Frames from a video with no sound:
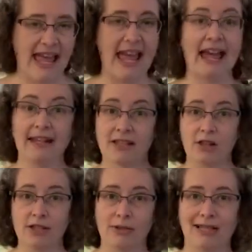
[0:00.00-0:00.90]
And it's
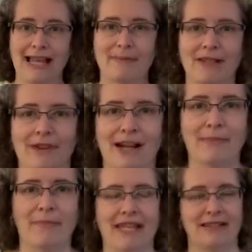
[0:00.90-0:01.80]
also a clapping
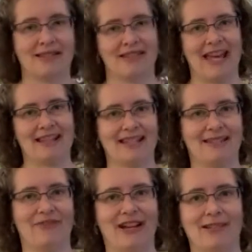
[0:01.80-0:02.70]
rhyme a bit, so
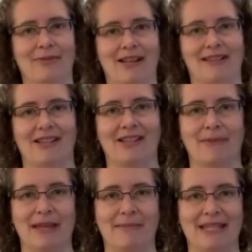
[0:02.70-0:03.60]
that's fun as well. Lots
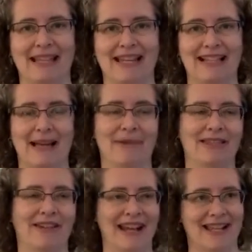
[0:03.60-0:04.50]
of babies like
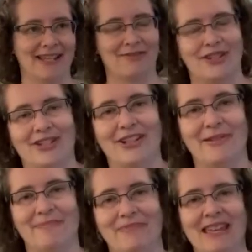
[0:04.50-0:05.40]
clapping their hands for
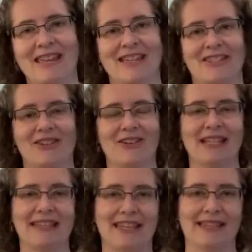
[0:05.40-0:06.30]
sure. So it
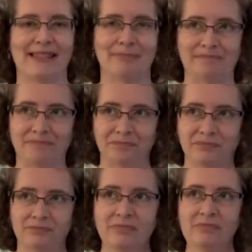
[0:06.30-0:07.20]
goes like this.
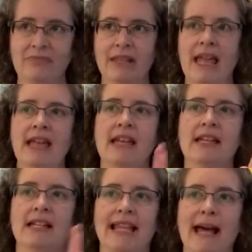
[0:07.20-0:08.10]

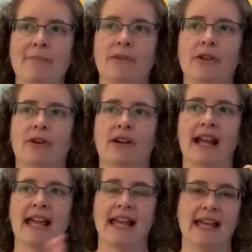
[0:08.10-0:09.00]
Clap your
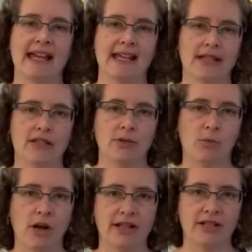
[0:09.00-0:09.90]
hands,
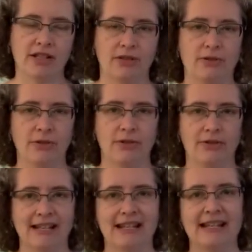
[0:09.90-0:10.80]
1, 2,
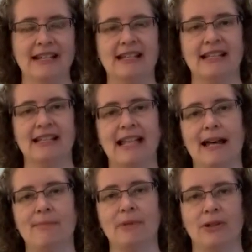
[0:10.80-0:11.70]
3.
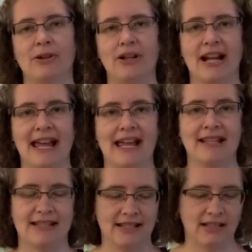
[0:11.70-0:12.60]
Clap your
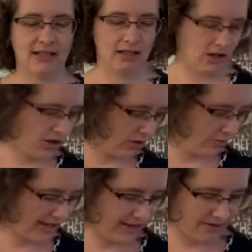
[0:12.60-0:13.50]
hands
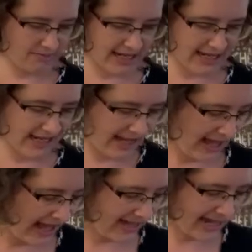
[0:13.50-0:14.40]
along with me.
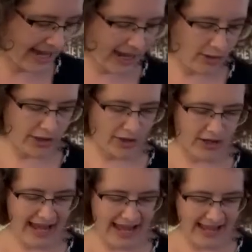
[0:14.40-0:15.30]
Now
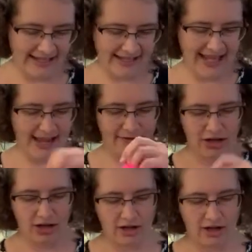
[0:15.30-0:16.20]
your hands have
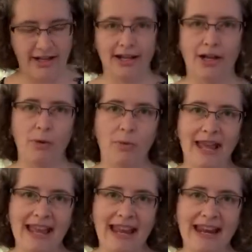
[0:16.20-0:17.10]
gone
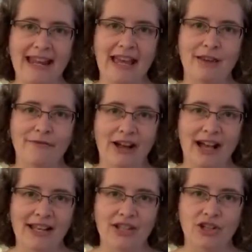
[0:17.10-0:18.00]
away.
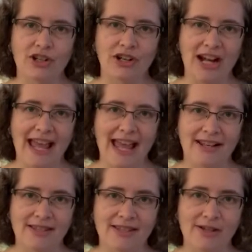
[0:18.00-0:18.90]
Find your
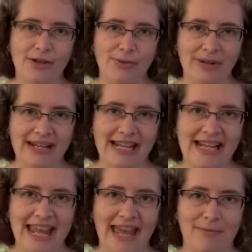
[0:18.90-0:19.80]
hands so we
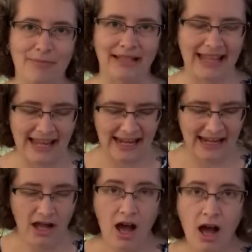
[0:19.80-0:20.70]
can
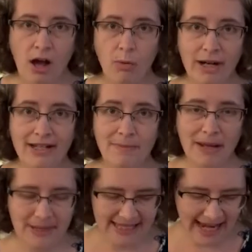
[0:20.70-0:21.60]
play. Where did
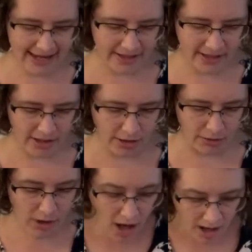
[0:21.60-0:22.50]
baby's hands
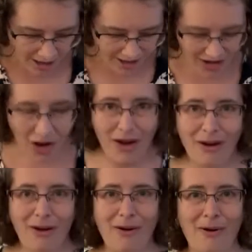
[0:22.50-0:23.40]
go?
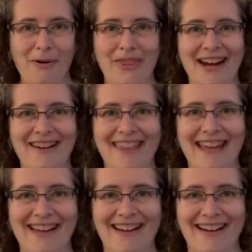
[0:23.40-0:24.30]
Oh, there
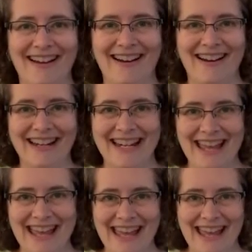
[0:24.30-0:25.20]
they
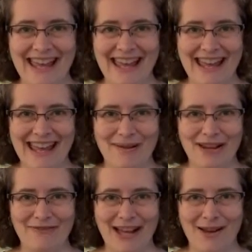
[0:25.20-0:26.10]
are! Yay!
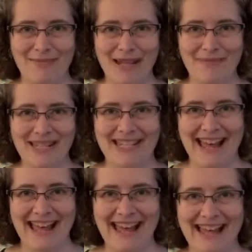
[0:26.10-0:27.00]
We found baby's
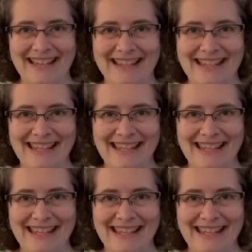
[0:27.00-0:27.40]
hands!